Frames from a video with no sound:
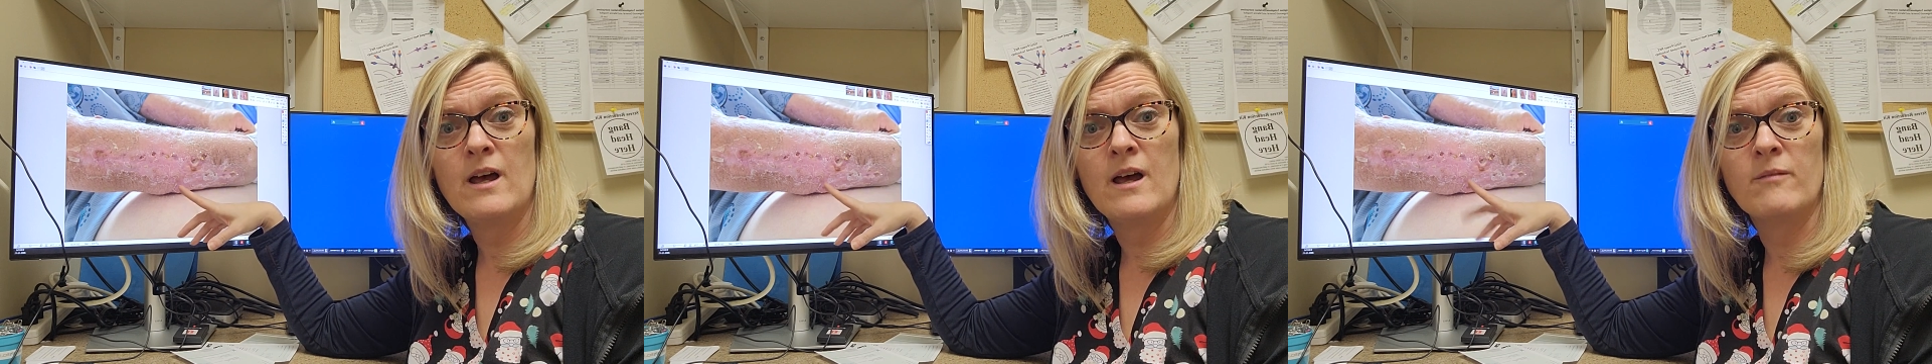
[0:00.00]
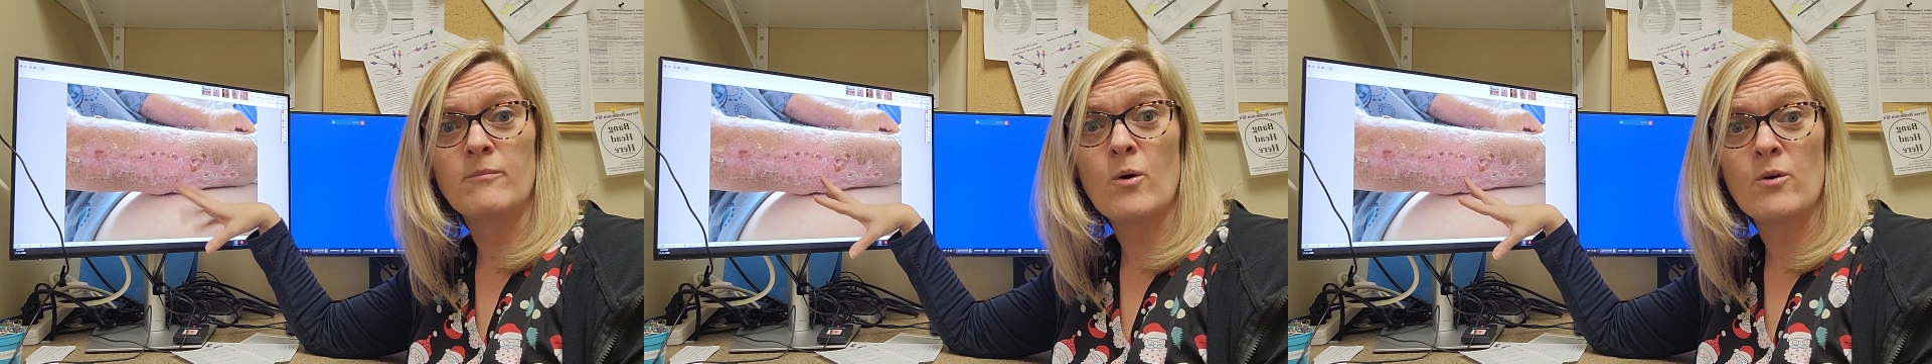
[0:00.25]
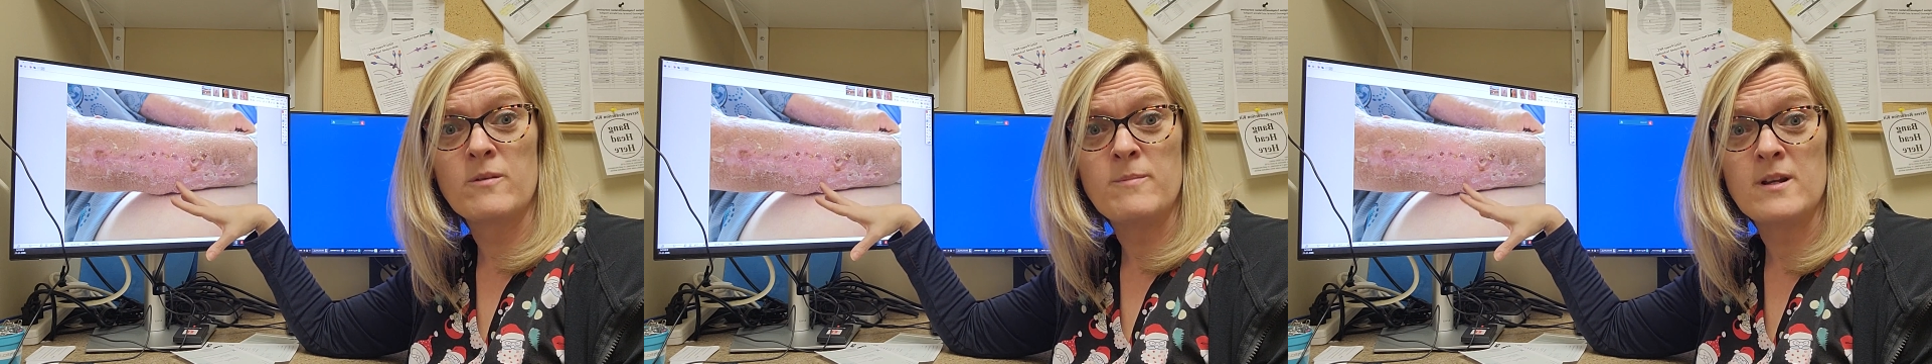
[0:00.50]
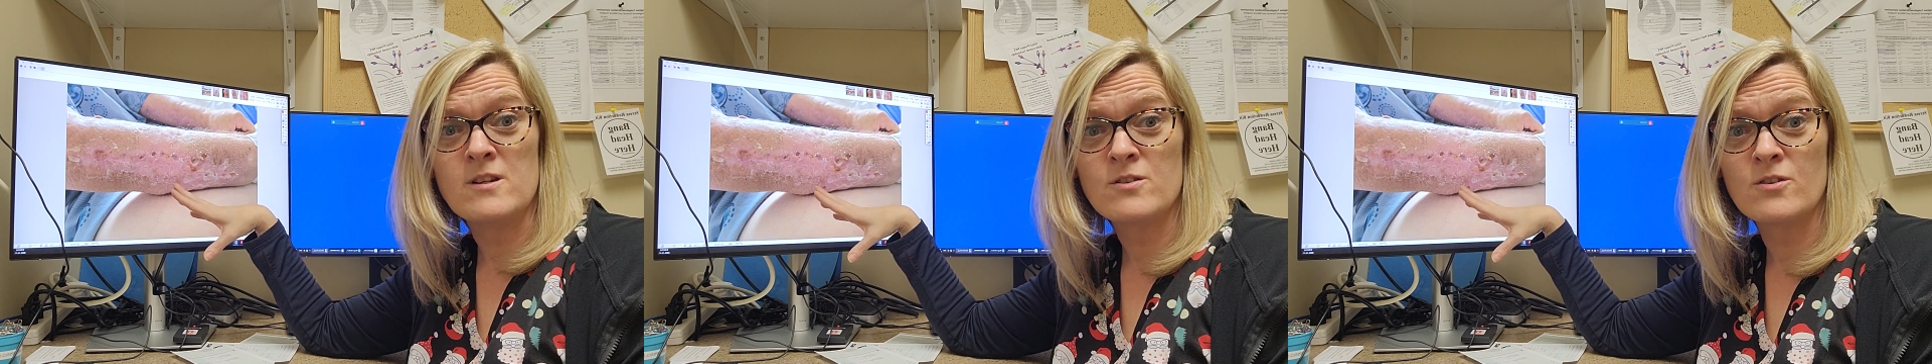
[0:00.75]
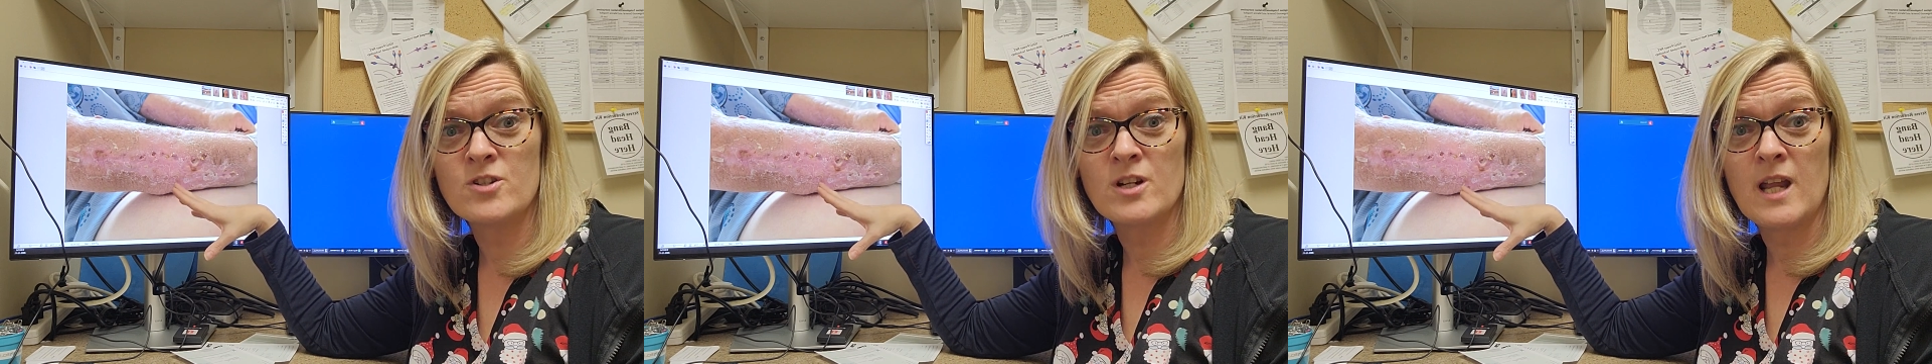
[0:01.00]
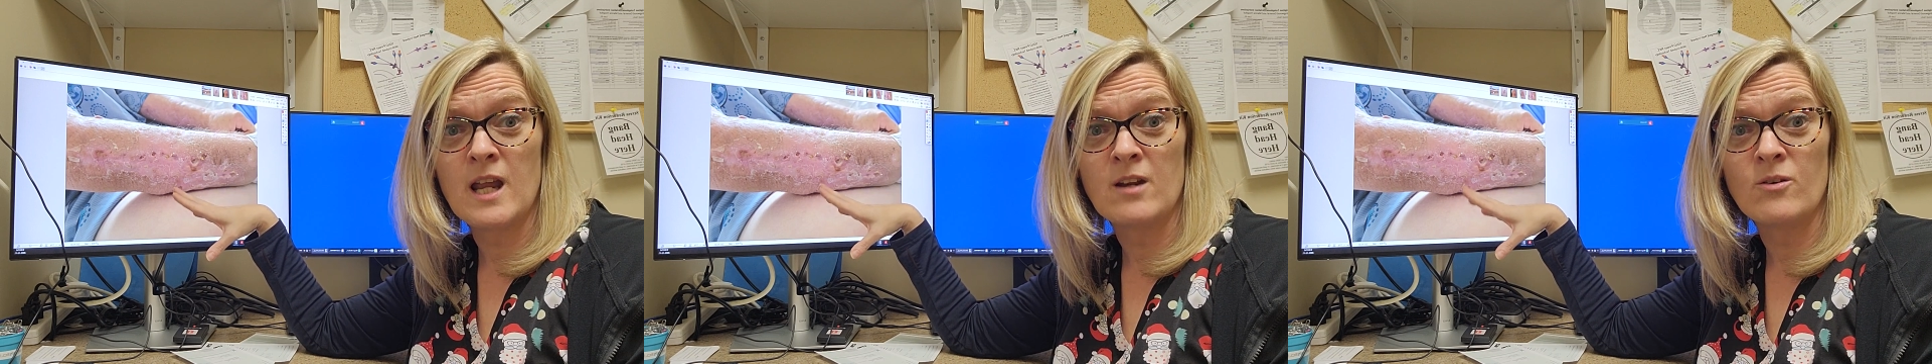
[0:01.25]
orthopedic
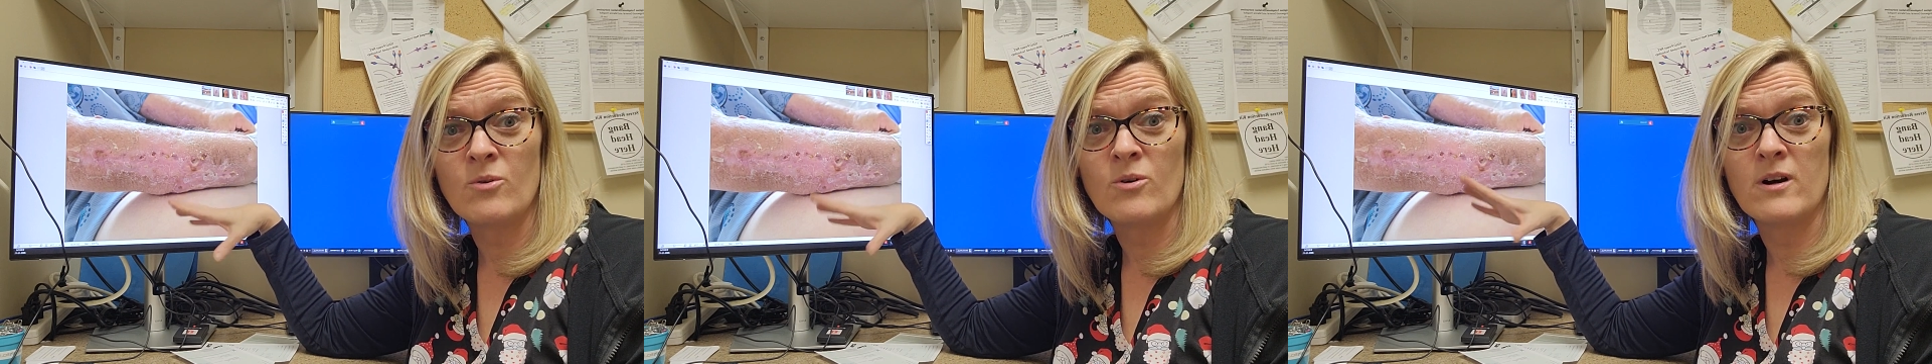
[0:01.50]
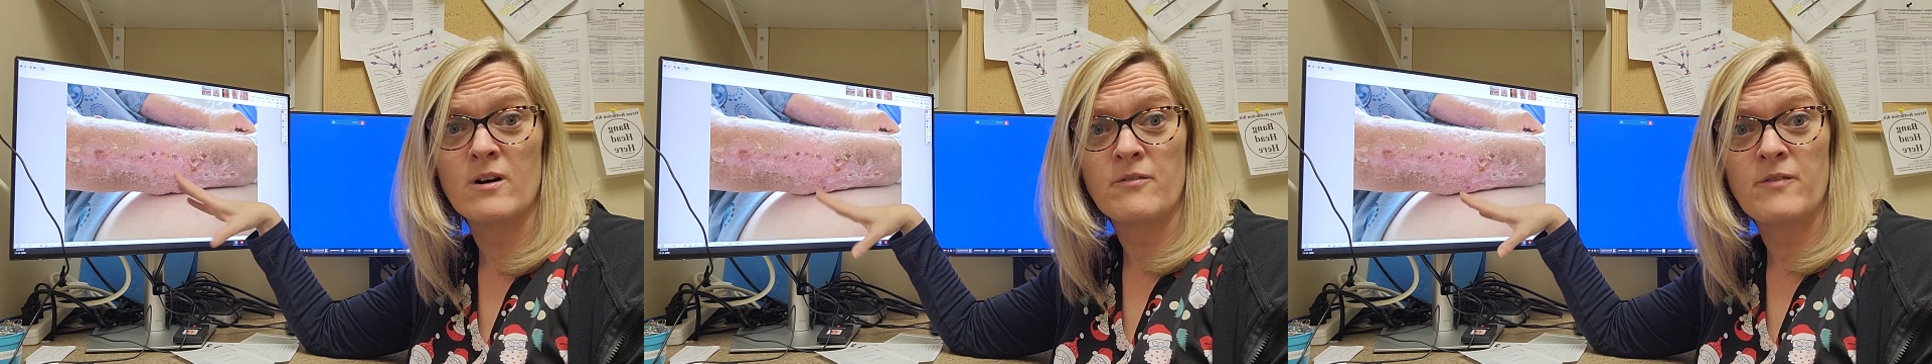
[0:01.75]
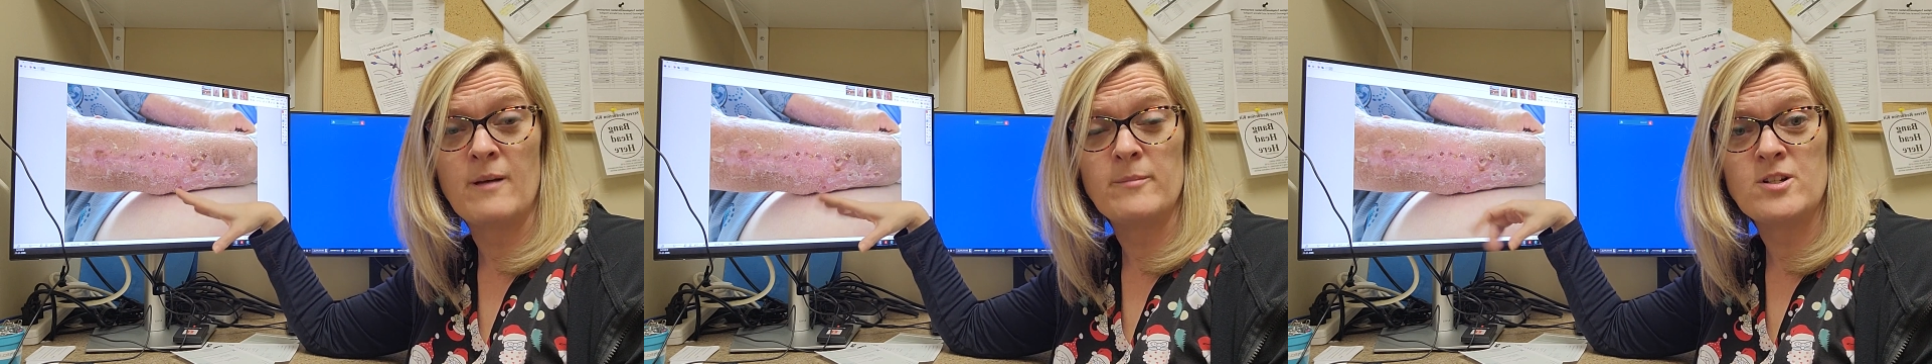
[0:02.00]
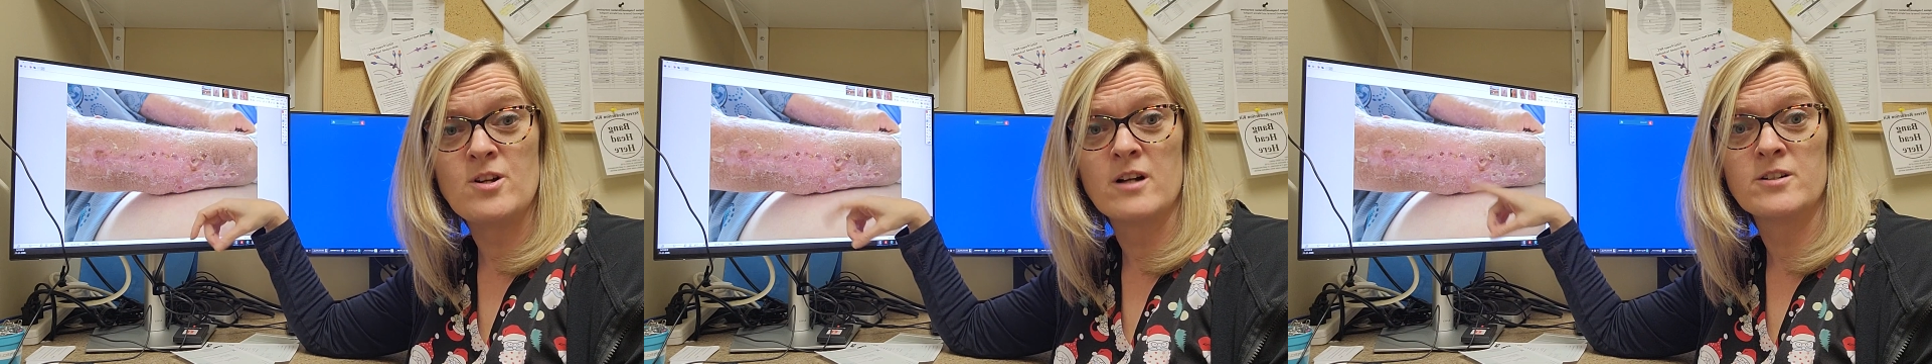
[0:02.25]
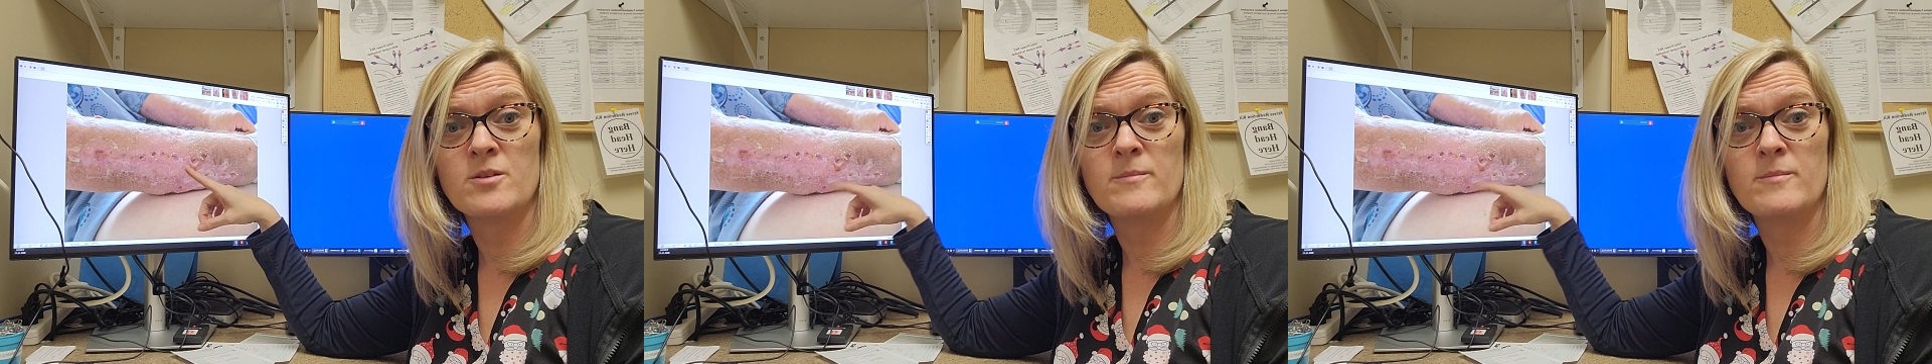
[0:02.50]
surgeon and or family doctor,